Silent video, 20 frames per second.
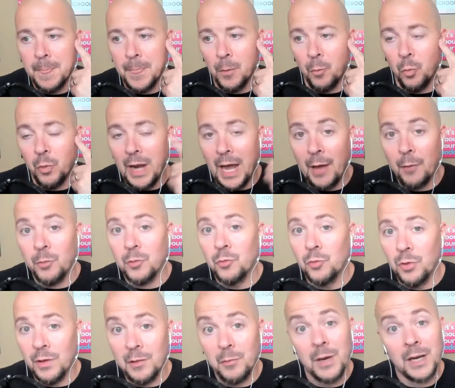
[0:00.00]
What I would
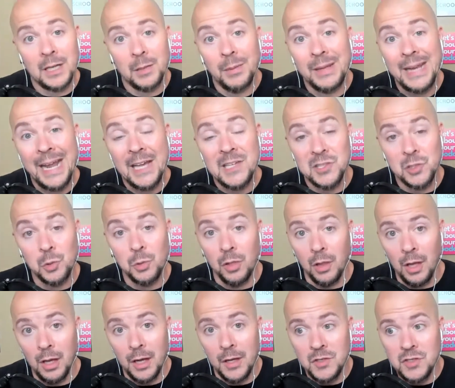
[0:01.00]
really recommend as you
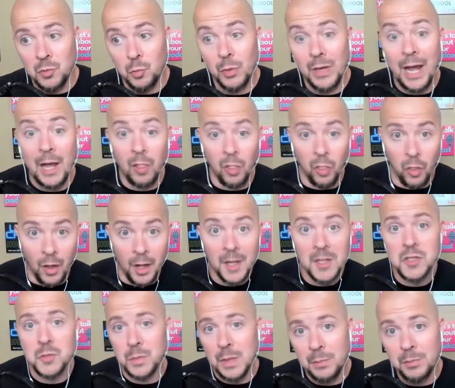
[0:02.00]
launch, and when I
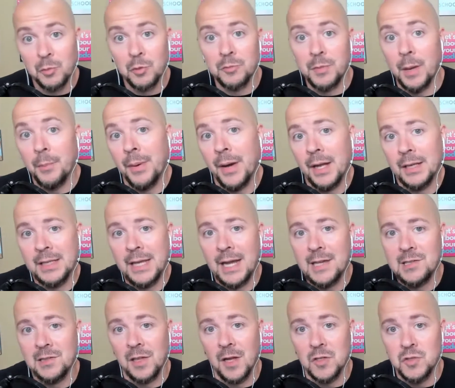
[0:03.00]
launch people with my
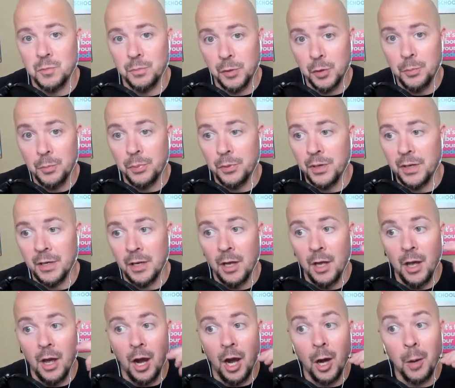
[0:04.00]
podcast launch blueprint,
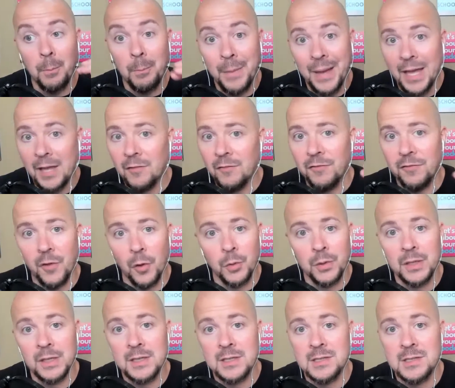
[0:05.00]
our main
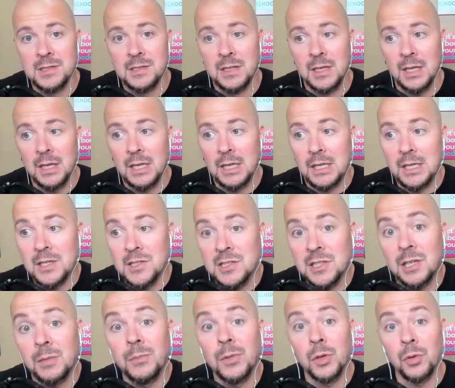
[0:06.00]
focus is
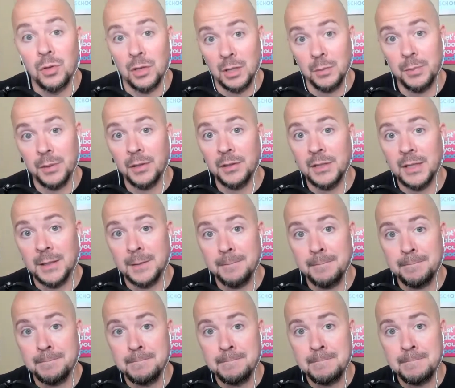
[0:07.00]
community building.